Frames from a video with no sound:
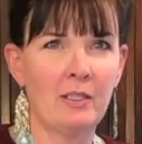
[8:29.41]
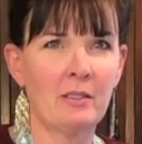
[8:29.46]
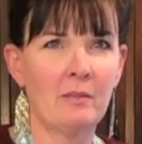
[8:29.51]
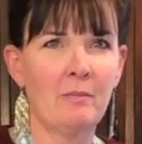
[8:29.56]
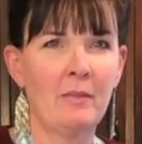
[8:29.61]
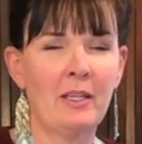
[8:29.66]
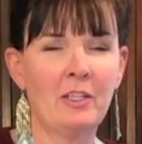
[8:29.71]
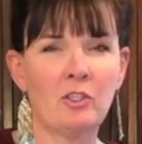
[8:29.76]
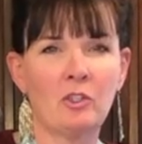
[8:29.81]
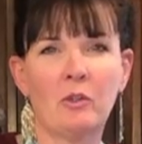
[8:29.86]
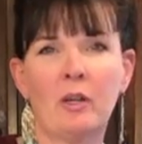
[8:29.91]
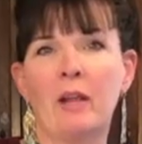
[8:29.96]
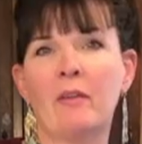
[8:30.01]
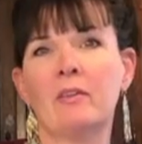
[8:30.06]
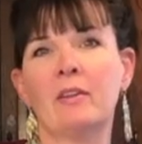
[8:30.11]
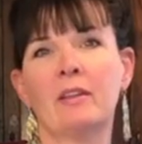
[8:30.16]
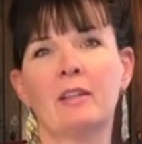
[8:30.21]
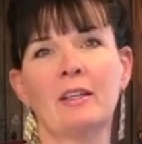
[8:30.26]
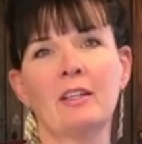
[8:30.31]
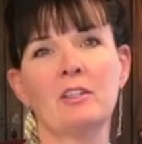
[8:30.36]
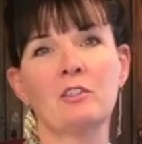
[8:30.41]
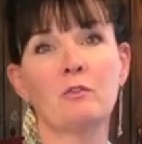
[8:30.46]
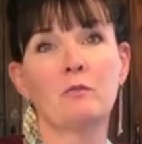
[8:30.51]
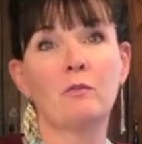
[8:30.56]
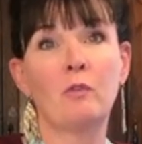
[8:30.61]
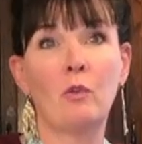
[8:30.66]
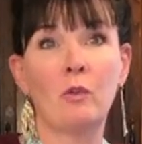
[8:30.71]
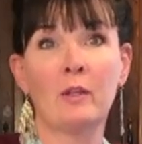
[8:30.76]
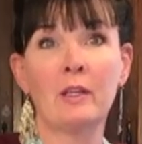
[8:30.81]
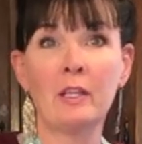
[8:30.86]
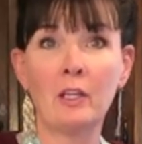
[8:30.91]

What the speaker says: Make sure everything is fully